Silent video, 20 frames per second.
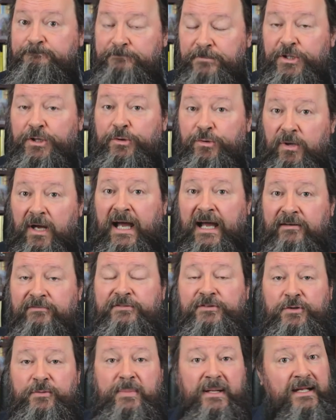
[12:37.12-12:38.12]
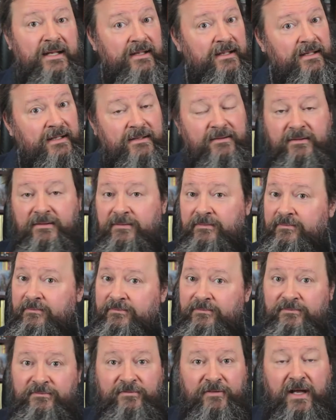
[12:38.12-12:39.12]
you have to be
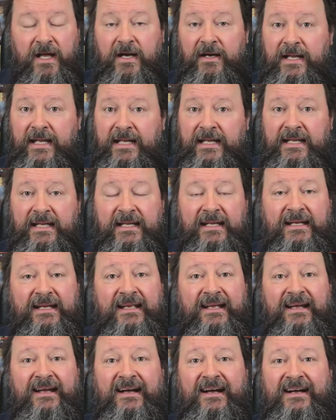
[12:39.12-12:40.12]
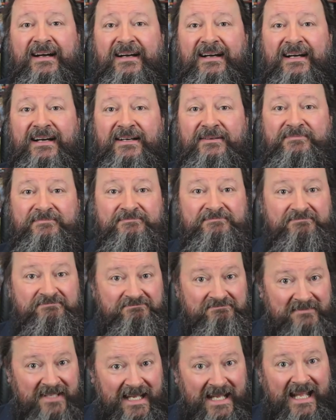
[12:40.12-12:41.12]
very
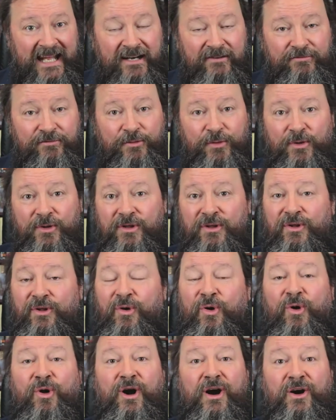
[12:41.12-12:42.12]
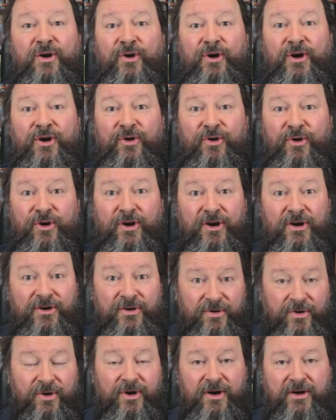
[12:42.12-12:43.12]
careful
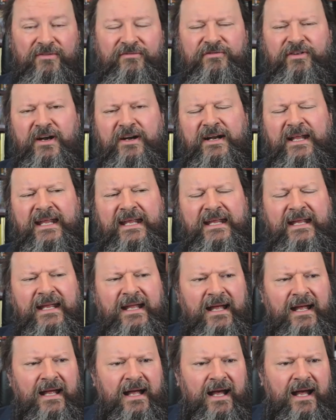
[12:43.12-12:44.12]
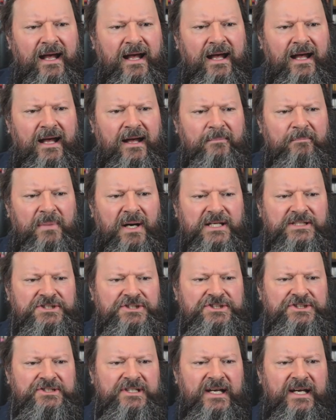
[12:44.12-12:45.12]
or very
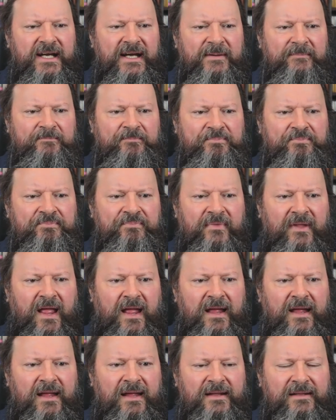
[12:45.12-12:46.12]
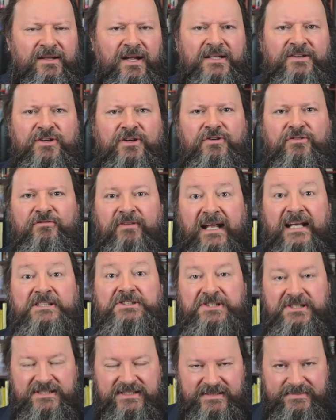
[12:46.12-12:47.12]
much not
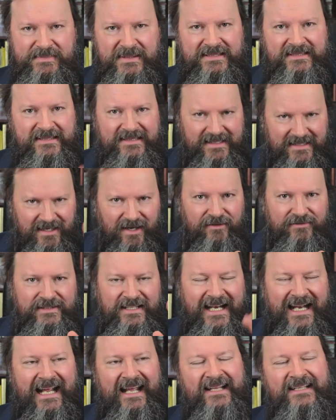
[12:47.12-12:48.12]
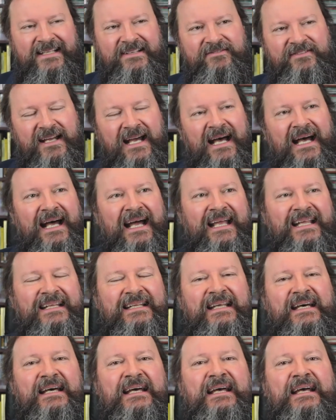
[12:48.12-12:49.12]
courageous, but of the negative
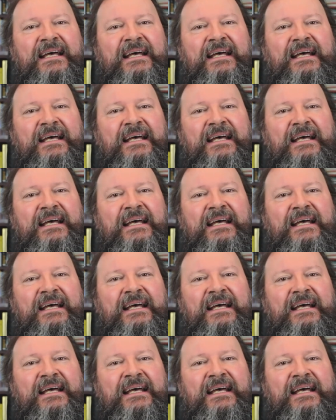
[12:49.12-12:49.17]
kind,